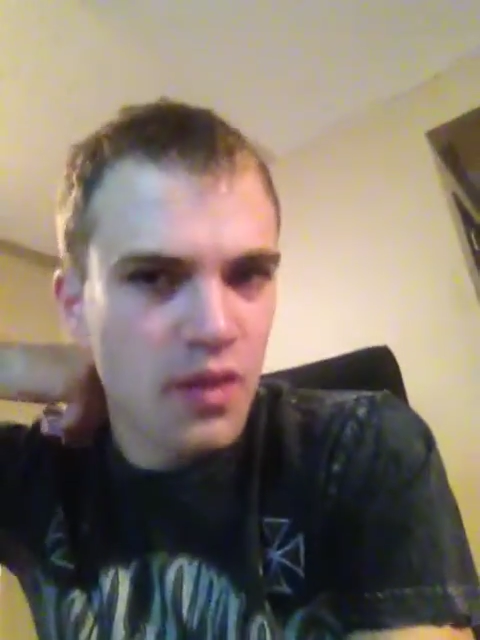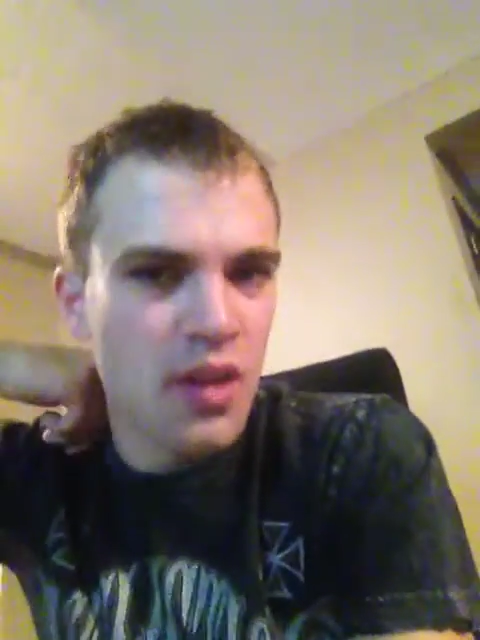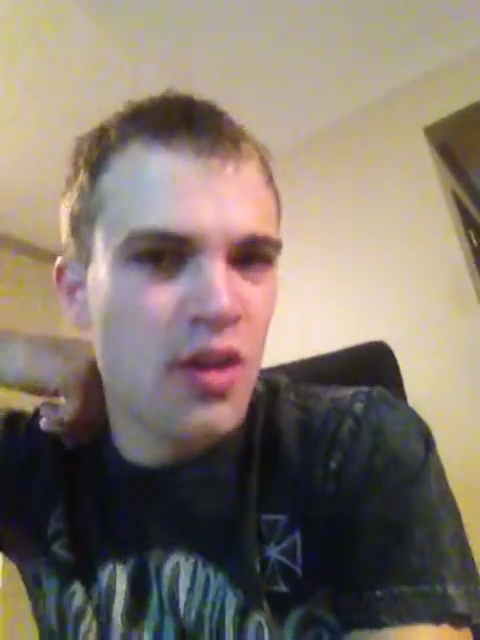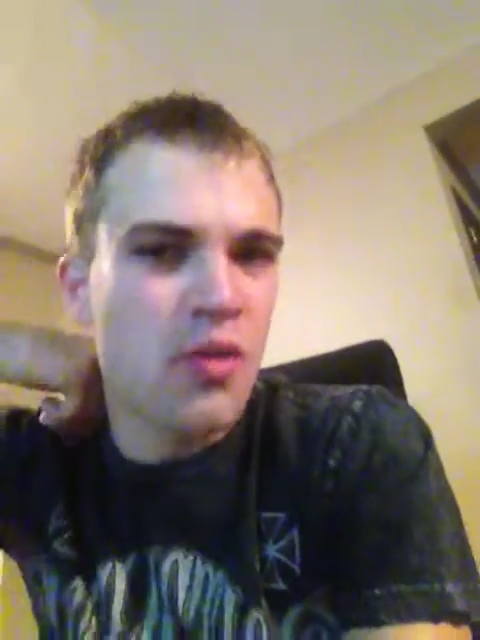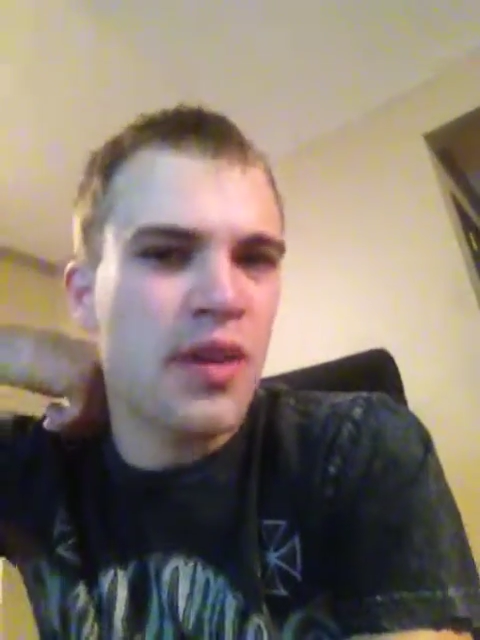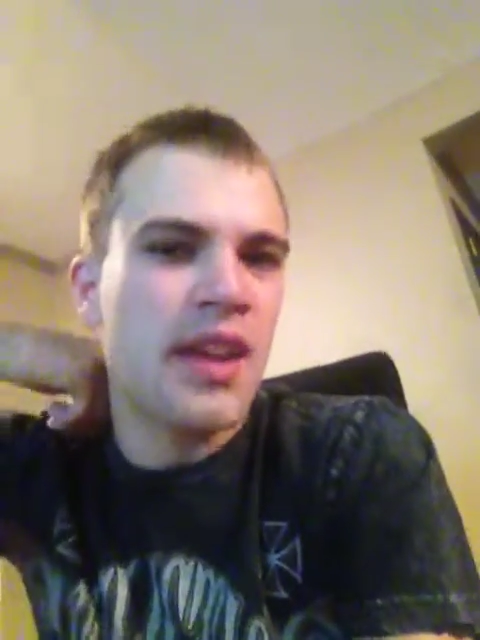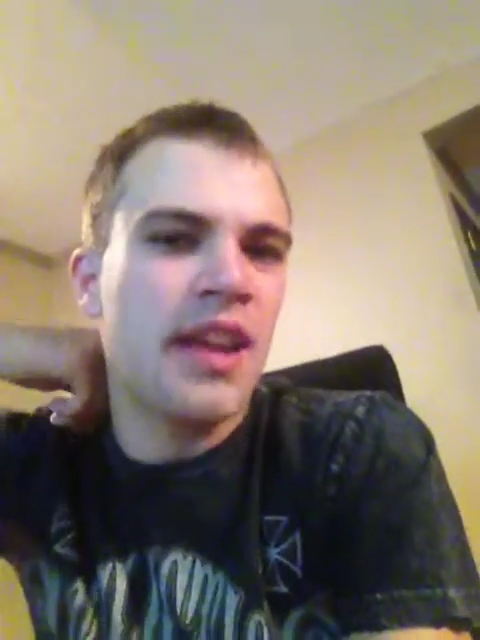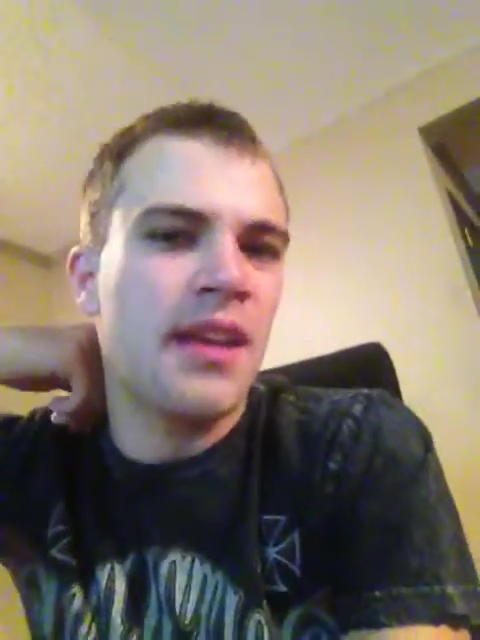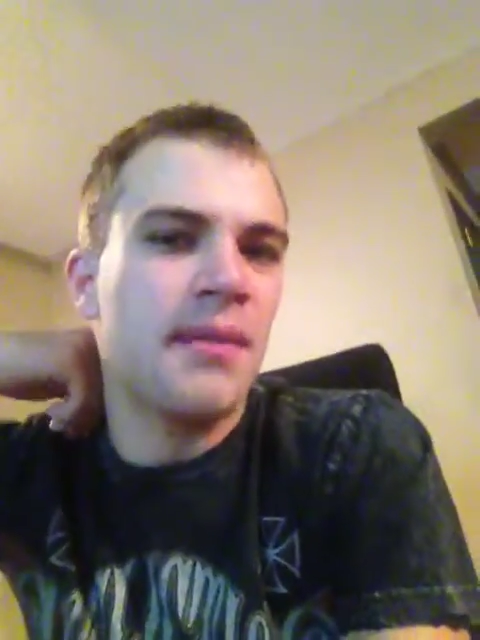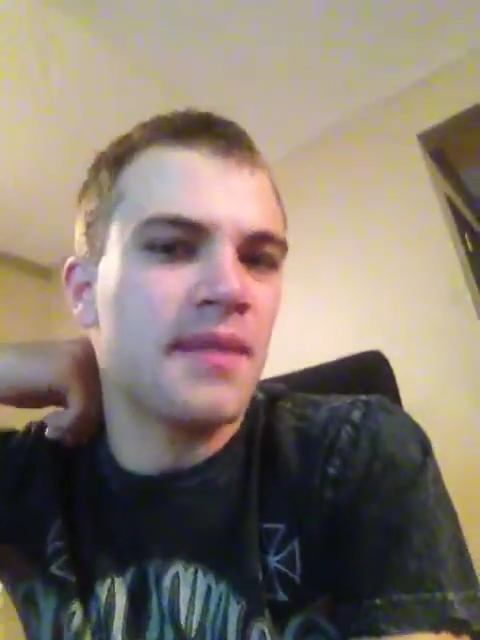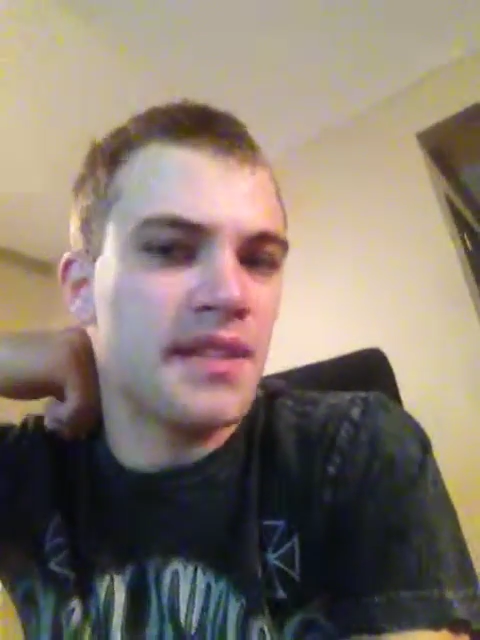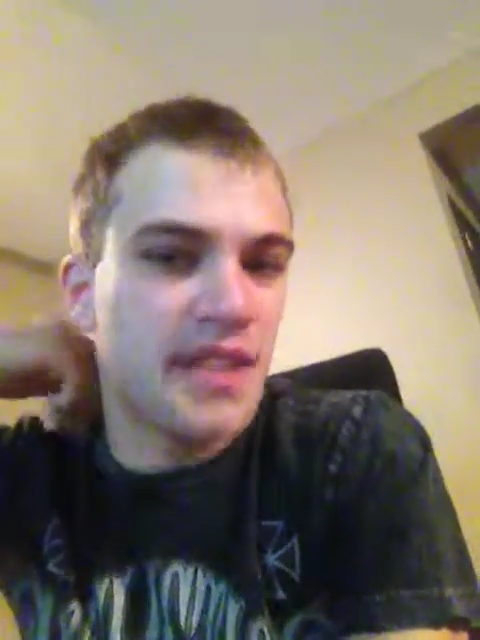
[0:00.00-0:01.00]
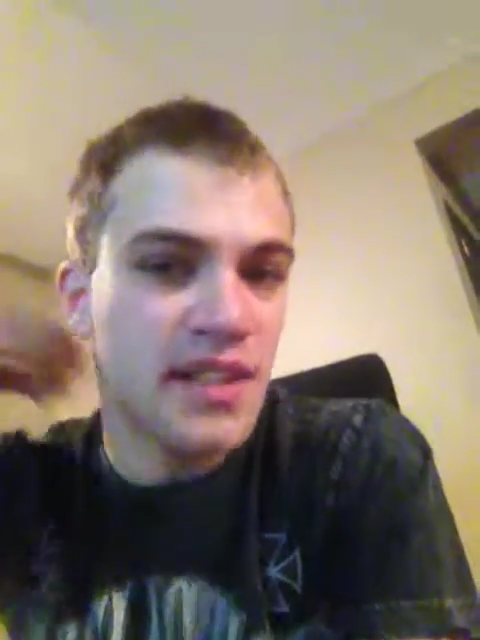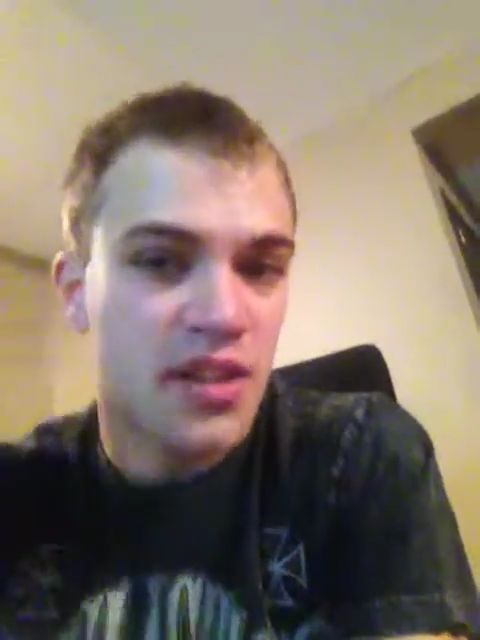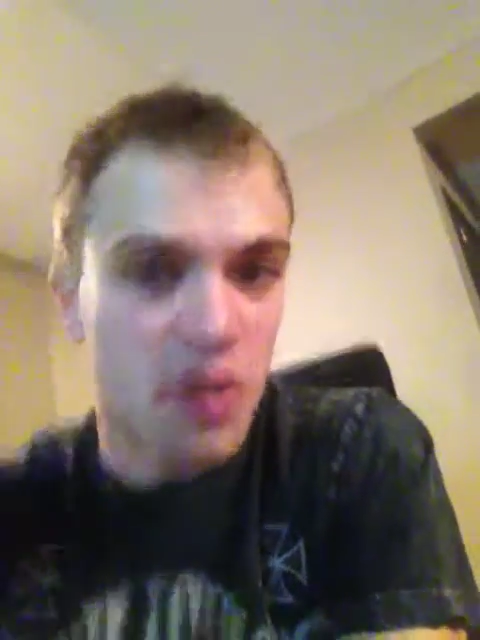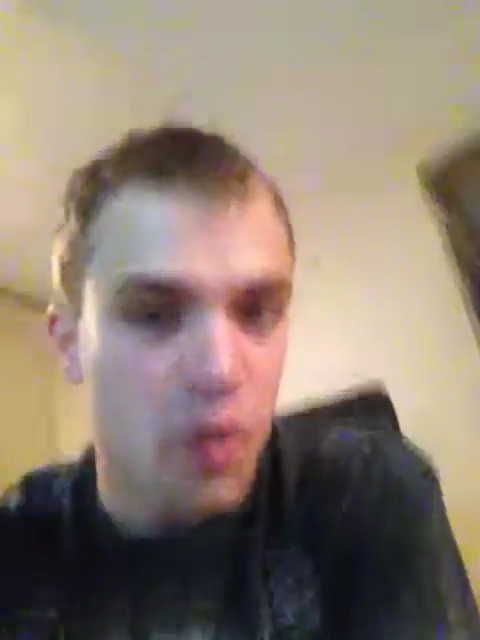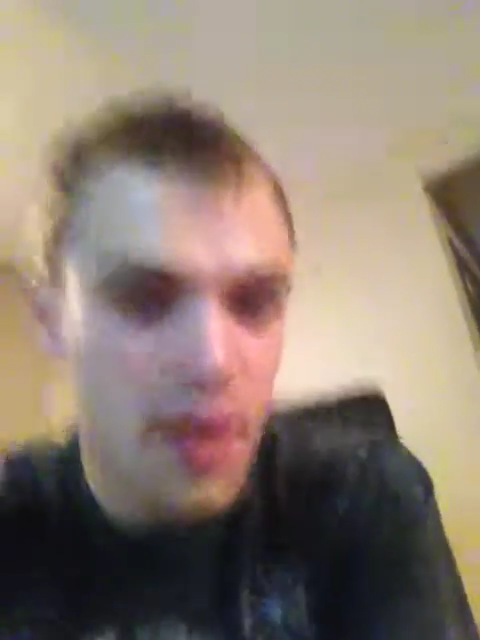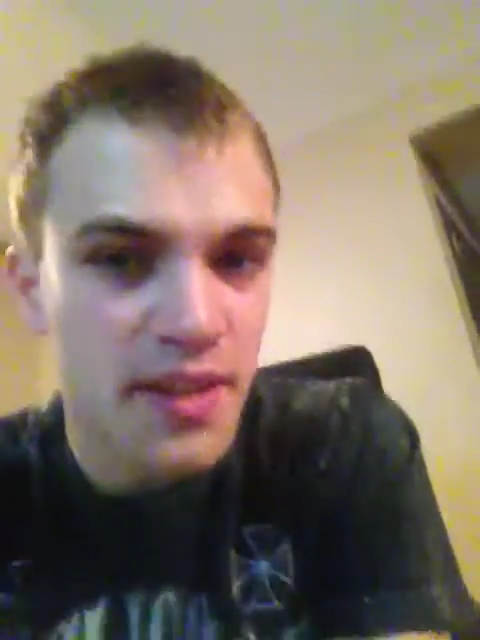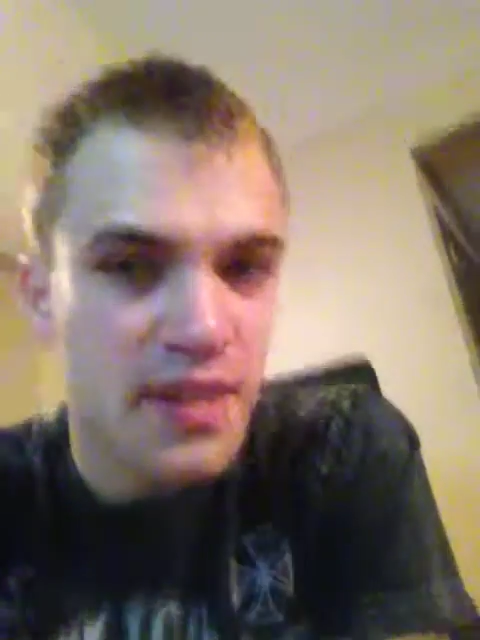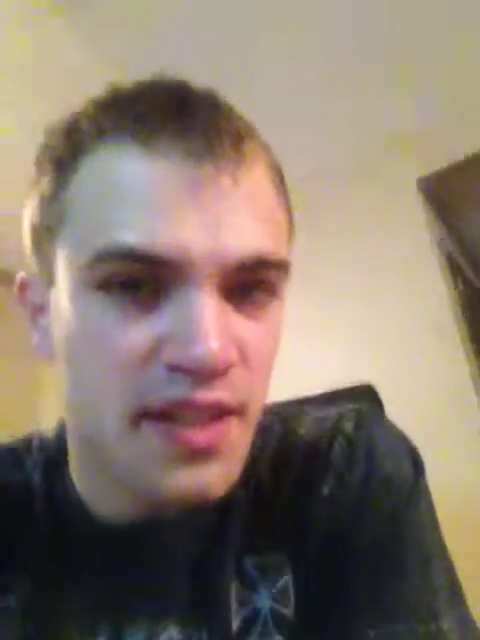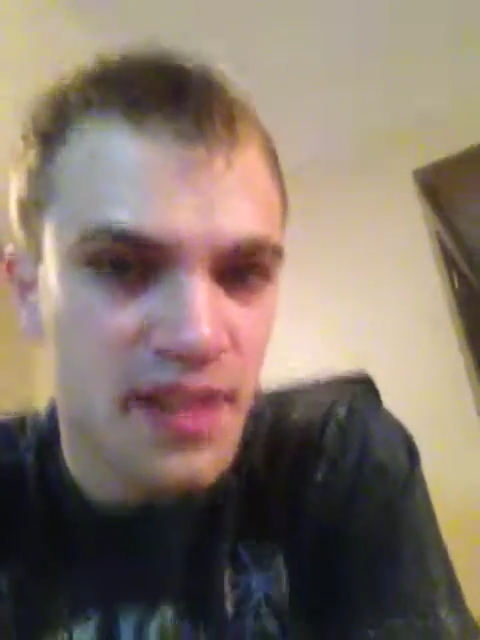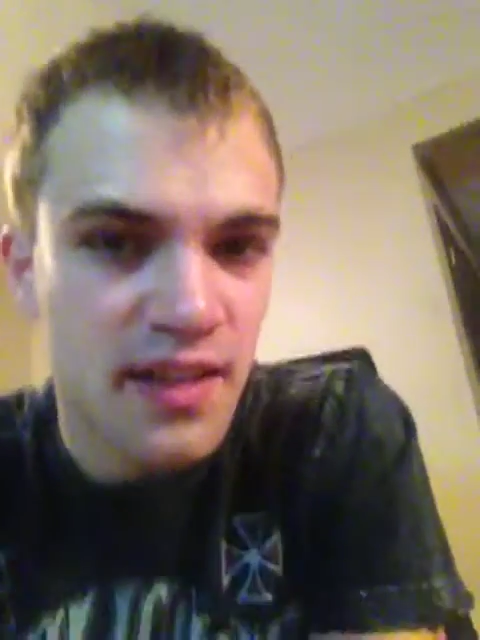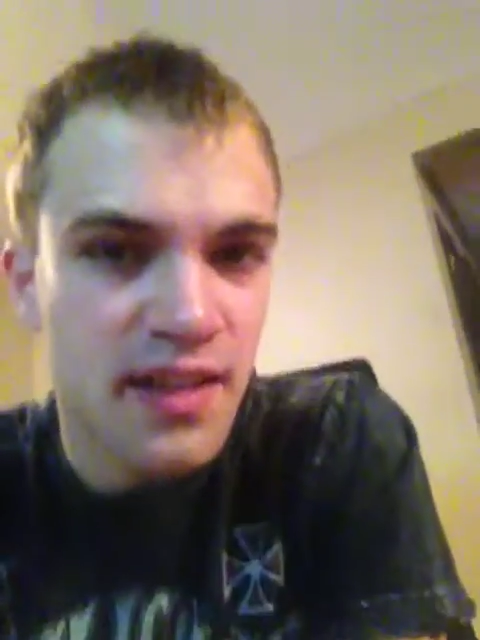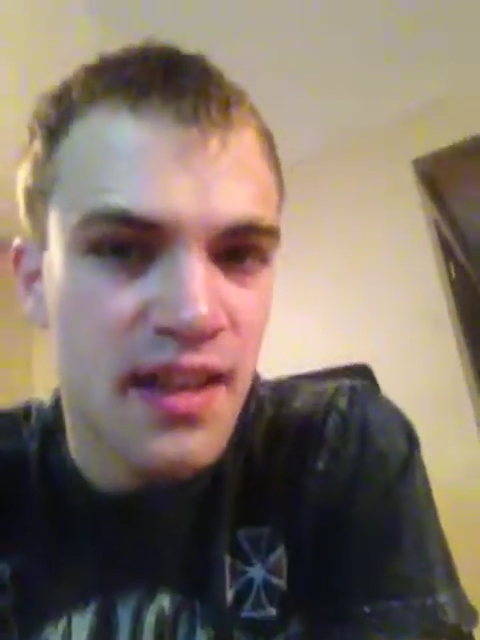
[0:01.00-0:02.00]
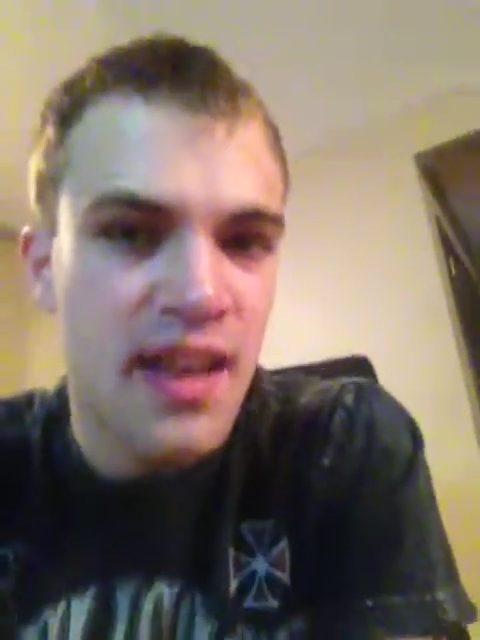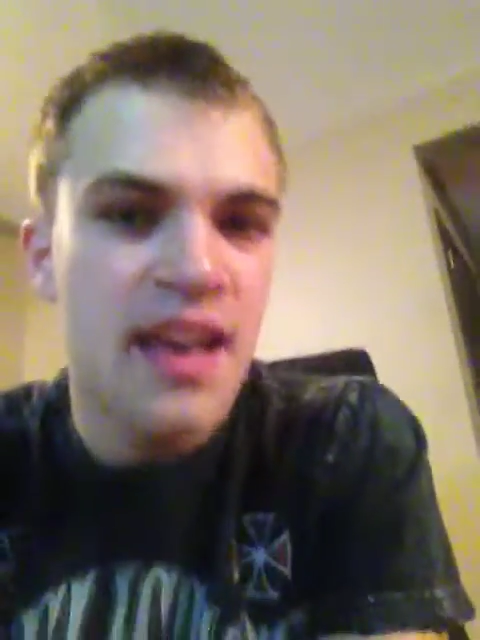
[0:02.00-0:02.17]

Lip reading: When he sees a question